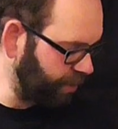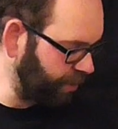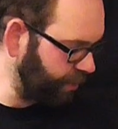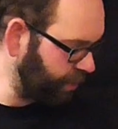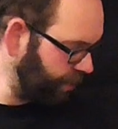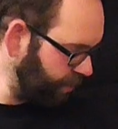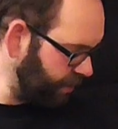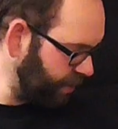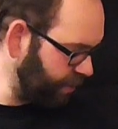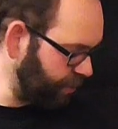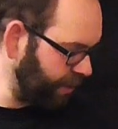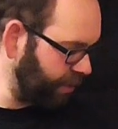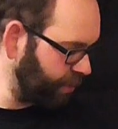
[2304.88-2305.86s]
So some of the
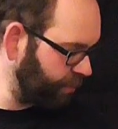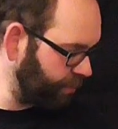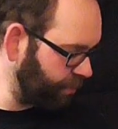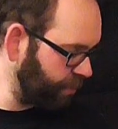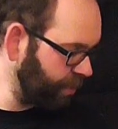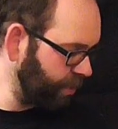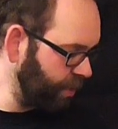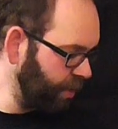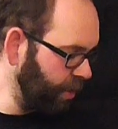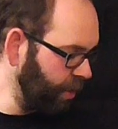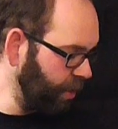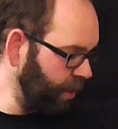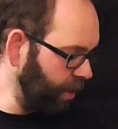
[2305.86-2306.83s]
stratagems
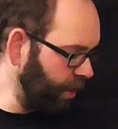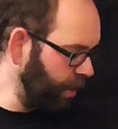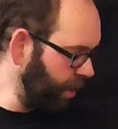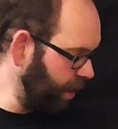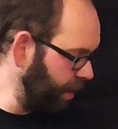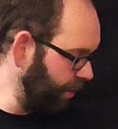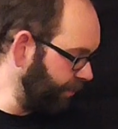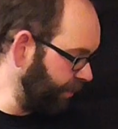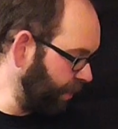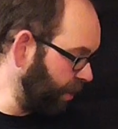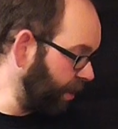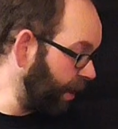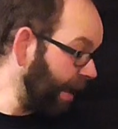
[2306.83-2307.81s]
are,
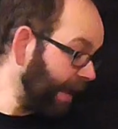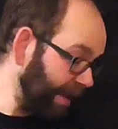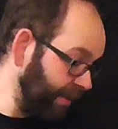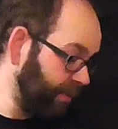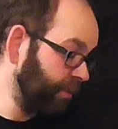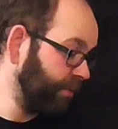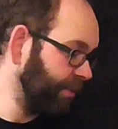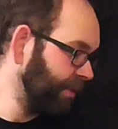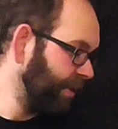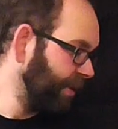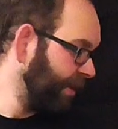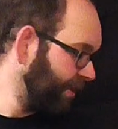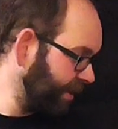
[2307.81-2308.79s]

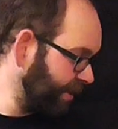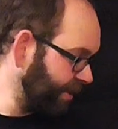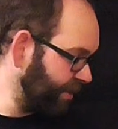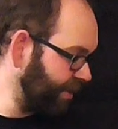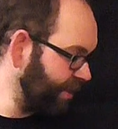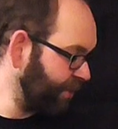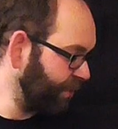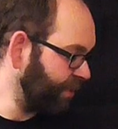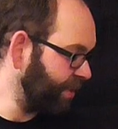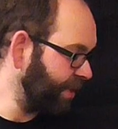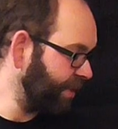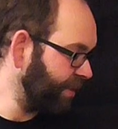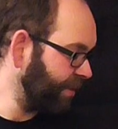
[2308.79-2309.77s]
like it says on the
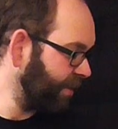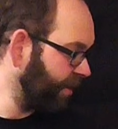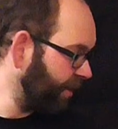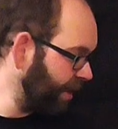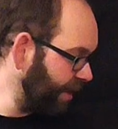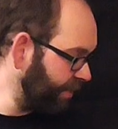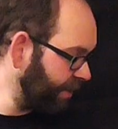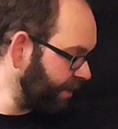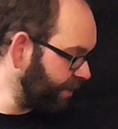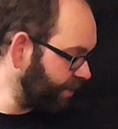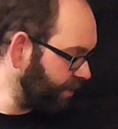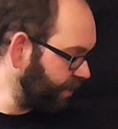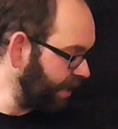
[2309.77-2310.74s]
tin, are epic.
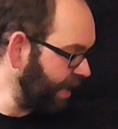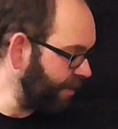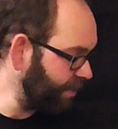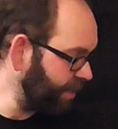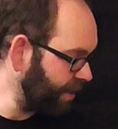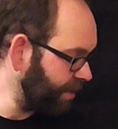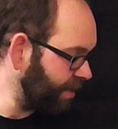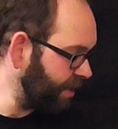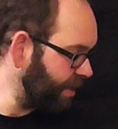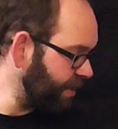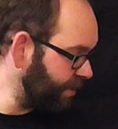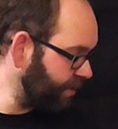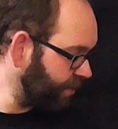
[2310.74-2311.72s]
So an epic
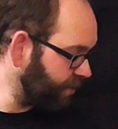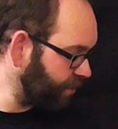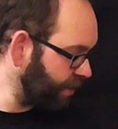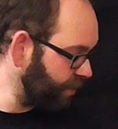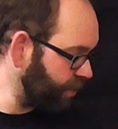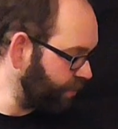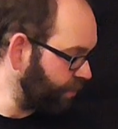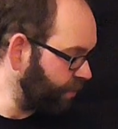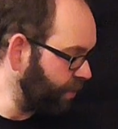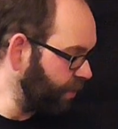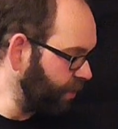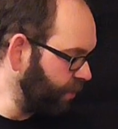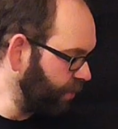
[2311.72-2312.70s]
deed stratagem,
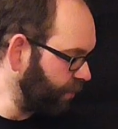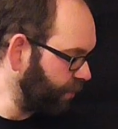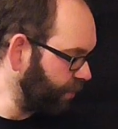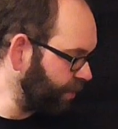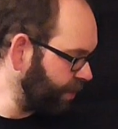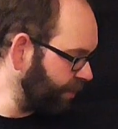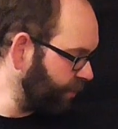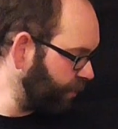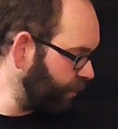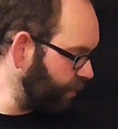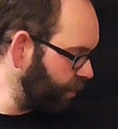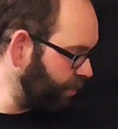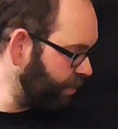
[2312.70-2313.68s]
for example,
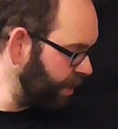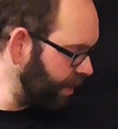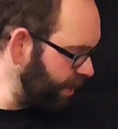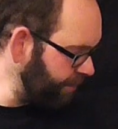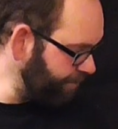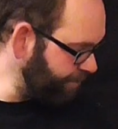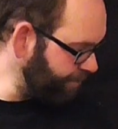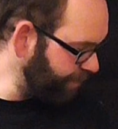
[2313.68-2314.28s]
would be